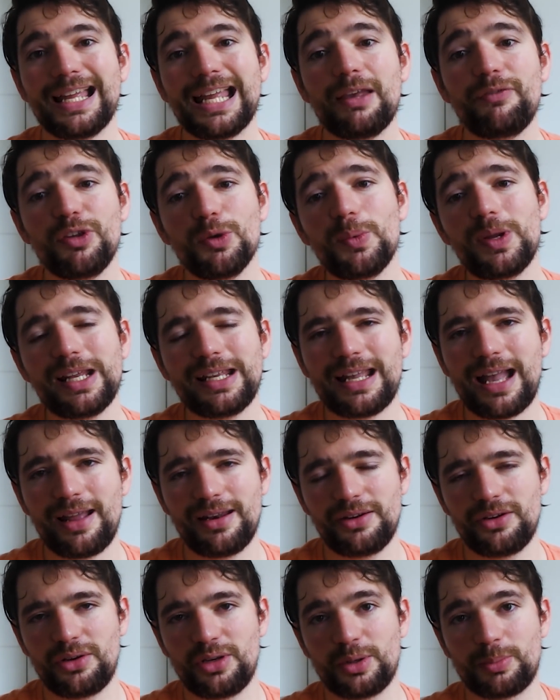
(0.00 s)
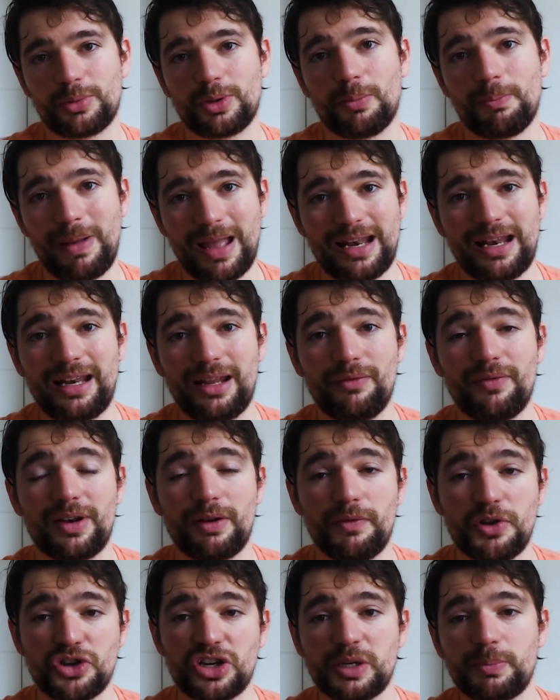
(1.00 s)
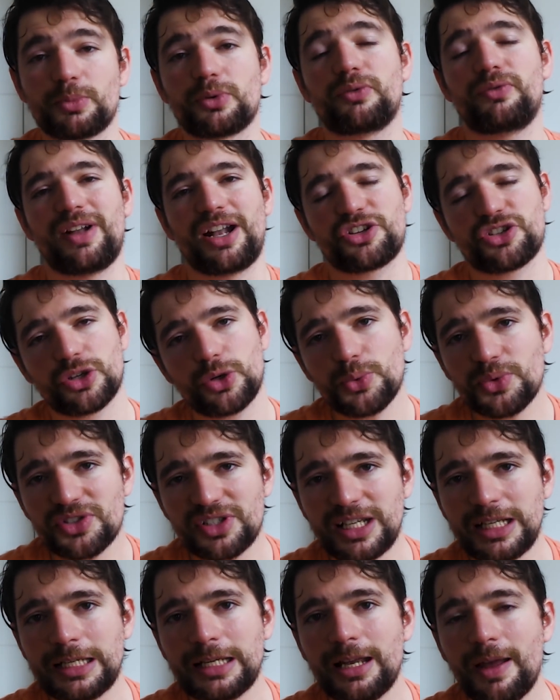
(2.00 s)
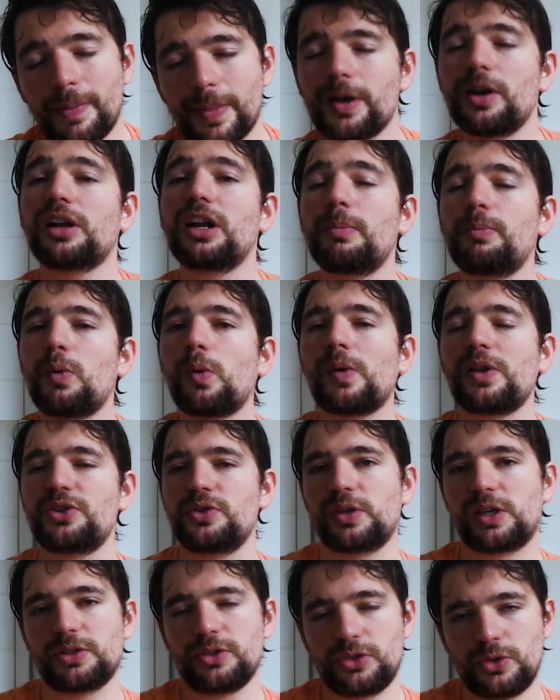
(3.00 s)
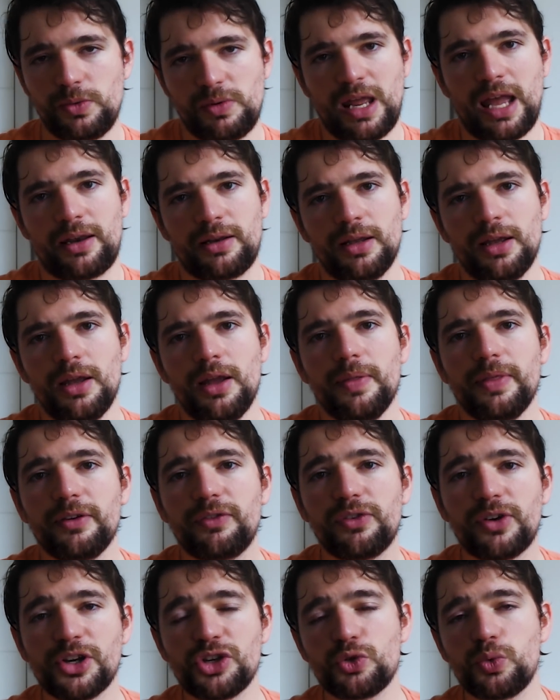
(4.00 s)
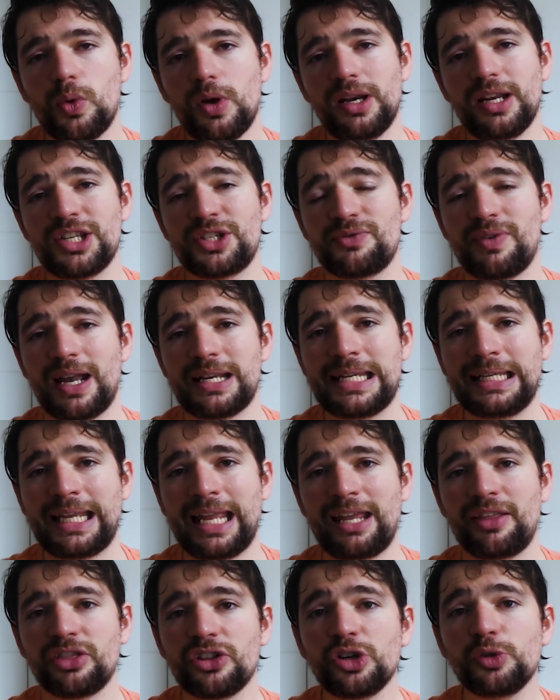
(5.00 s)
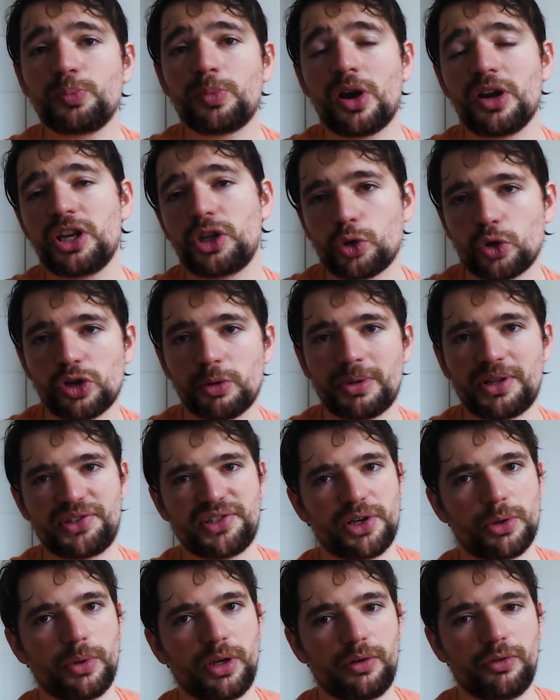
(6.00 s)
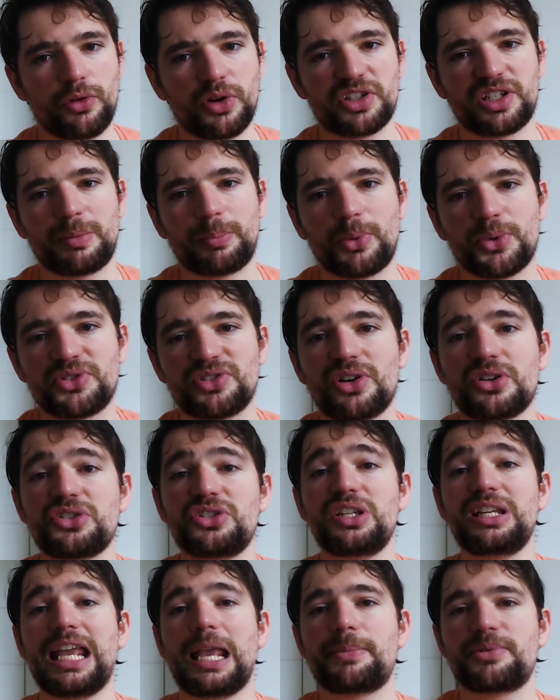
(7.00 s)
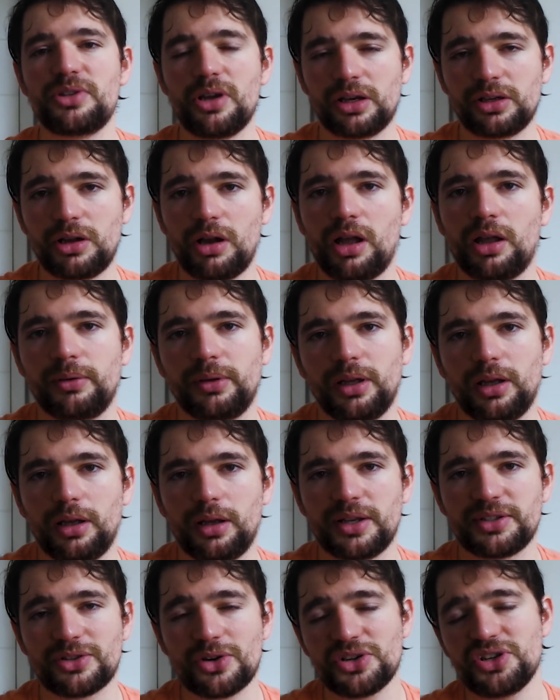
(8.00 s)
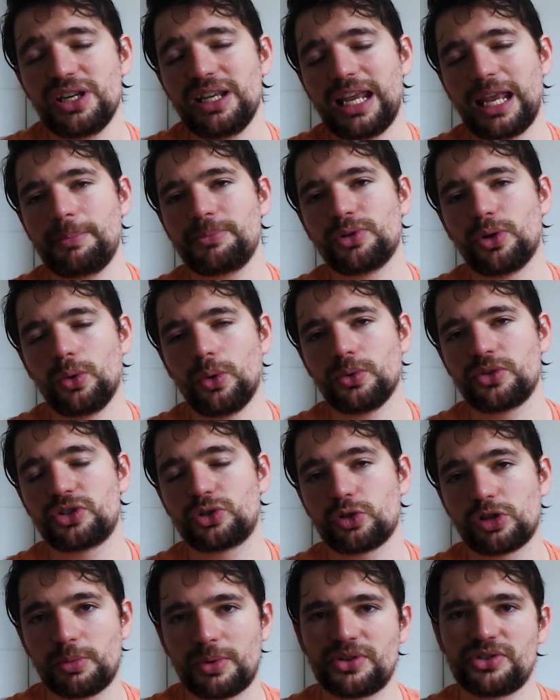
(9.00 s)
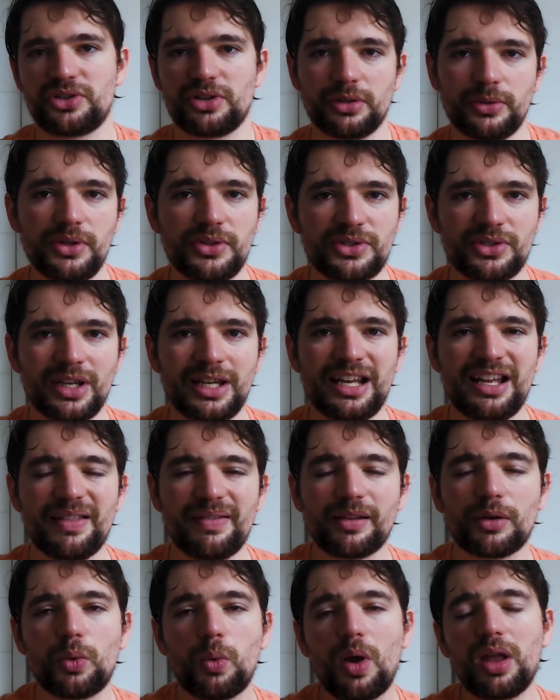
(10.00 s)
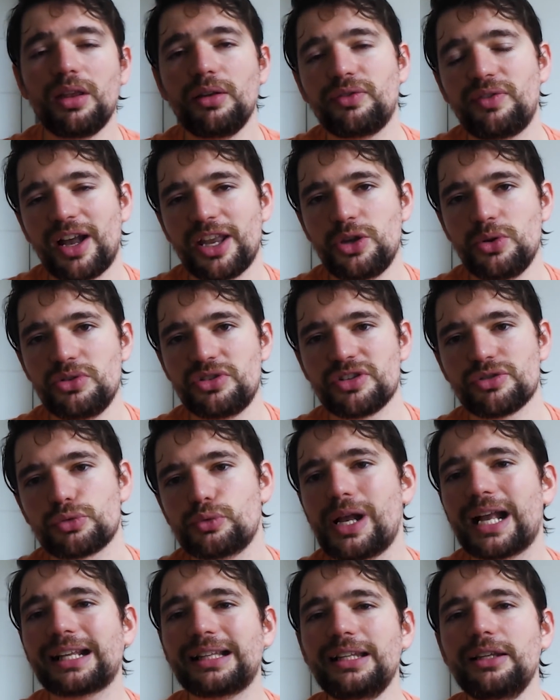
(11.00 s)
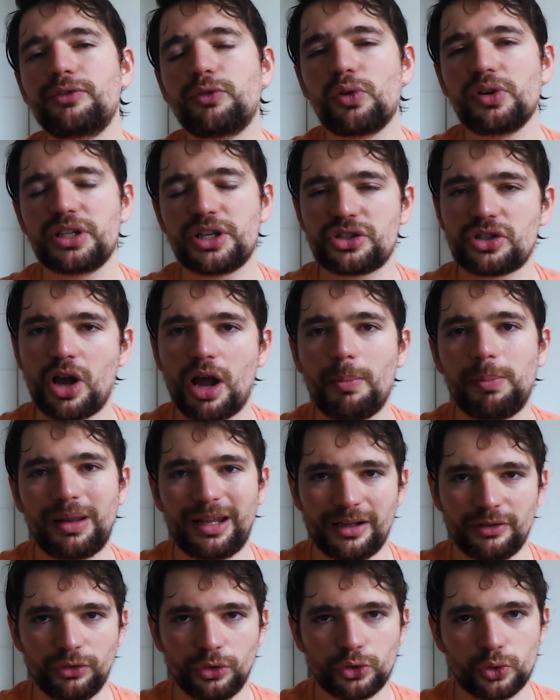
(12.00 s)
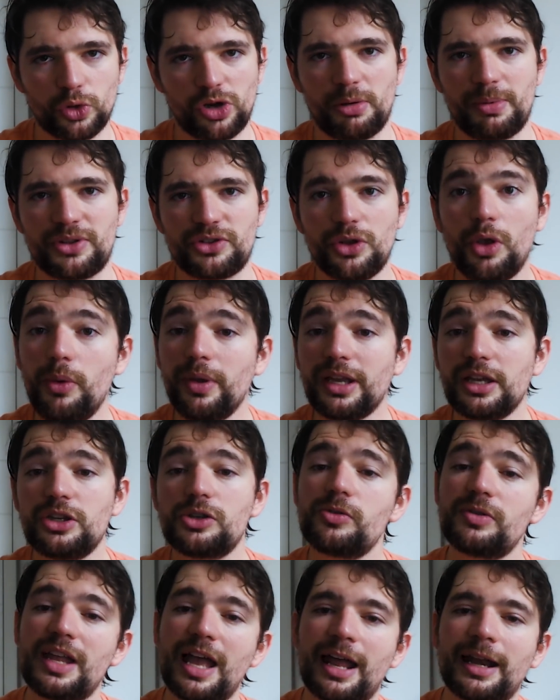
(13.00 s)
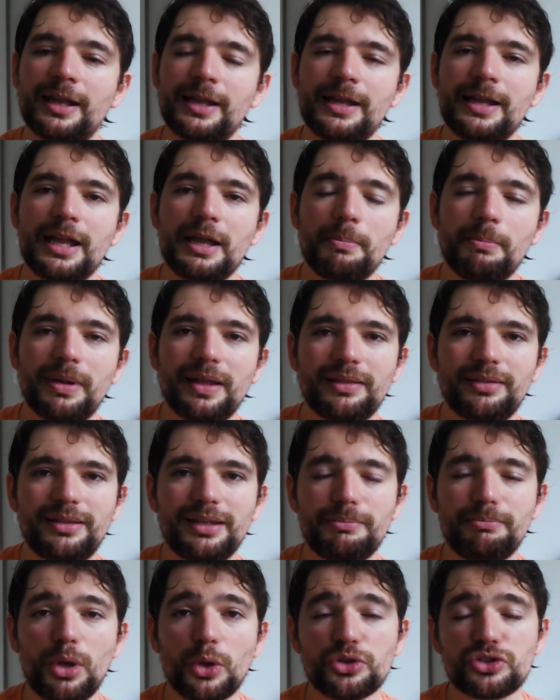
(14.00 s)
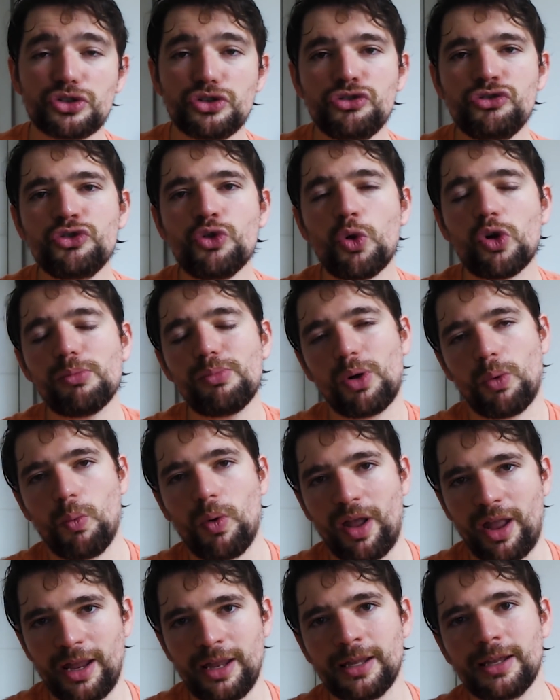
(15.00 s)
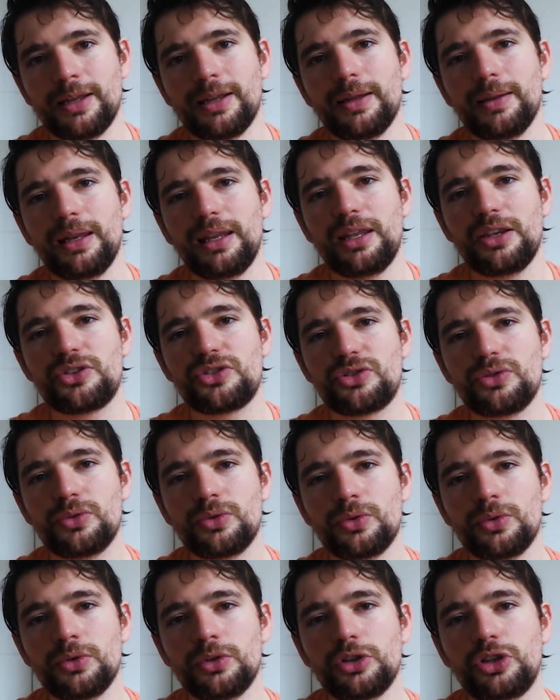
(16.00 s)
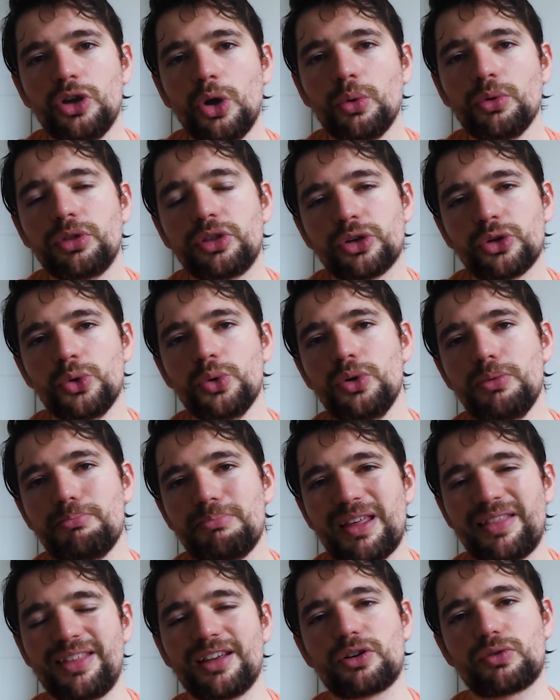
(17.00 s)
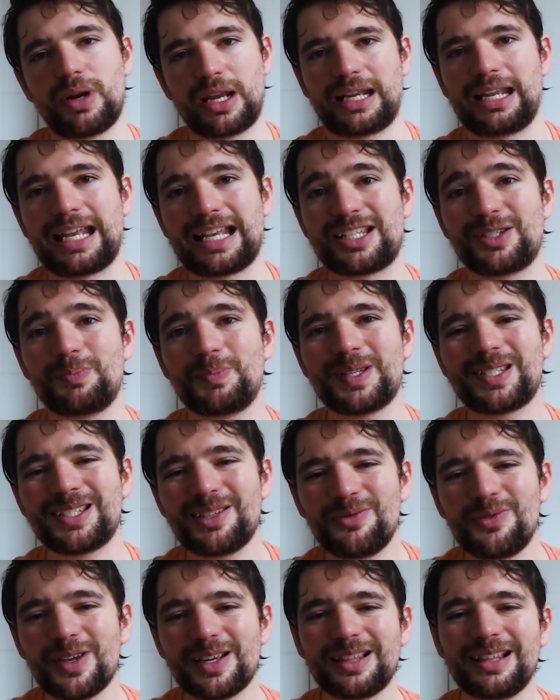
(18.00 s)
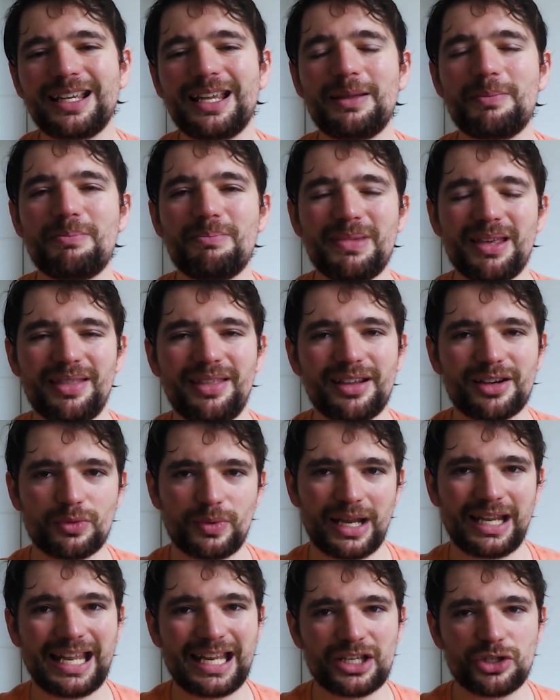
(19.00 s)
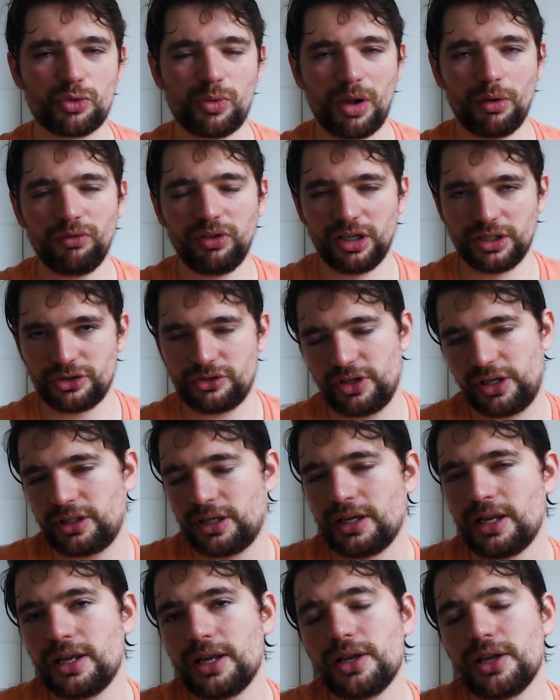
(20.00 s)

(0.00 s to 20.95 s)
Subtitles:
If you want to get into the competitive and eventually professional scene, there are a couple ways you can do that. The first one is finding a third-party tournament circuit. For example, StarSeedGames.com. StarSeed Games holds tournament circuits that qualify you directly for the top-level tournament. So you can do that. But the most normal way is to go through Mythic Ranking, specifically Mythic Ranking 1200.